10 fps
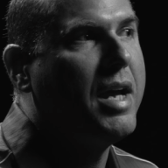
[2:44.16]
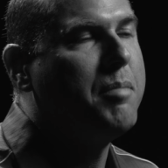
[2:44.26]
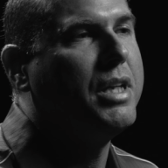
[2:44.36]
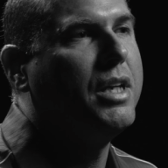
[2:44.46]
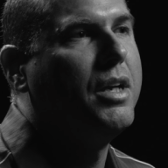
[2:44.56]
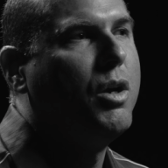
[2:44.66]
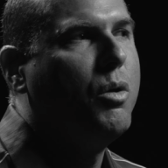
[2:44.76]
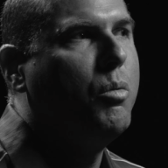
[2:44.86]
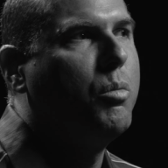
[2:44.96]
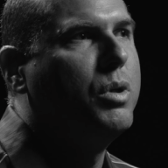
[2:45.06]
family
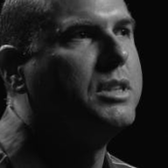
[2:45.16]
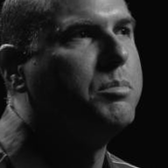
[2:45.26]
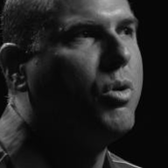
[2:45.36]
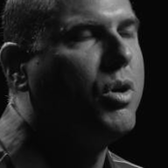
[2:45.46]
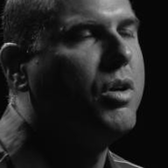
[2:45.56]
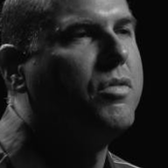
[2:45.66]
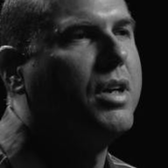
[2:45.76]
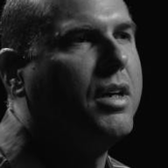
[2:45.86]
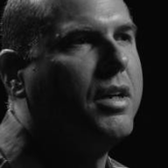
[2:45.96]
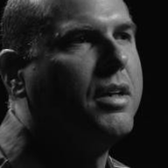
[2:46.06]
was more of
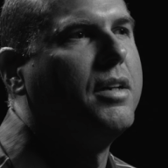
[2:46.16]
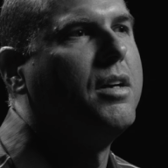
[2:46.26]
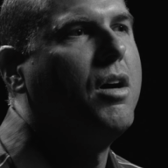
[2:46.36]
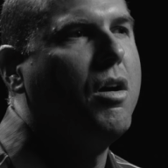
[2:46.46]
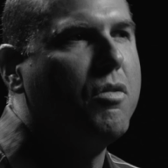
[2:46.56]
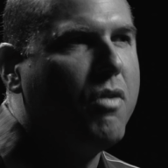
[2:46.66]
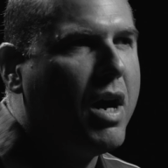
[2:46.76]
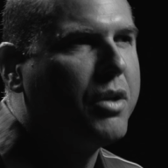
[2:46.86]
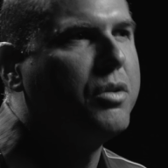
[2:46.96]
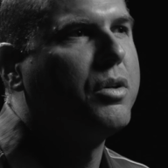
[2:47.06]
a, a
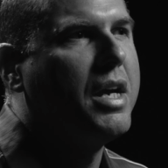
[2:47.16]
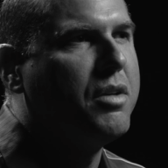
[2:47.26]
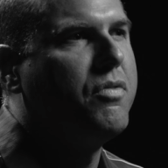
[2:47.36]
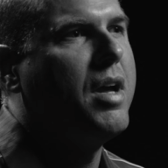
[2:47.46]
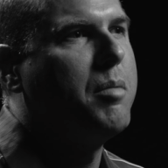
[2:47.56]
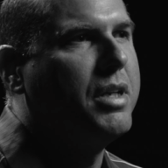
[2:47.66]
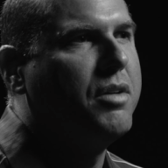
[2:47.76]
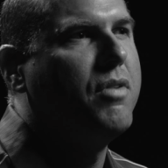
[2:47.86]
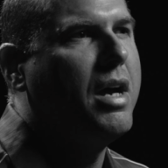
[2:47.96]
barrio kind of family, a,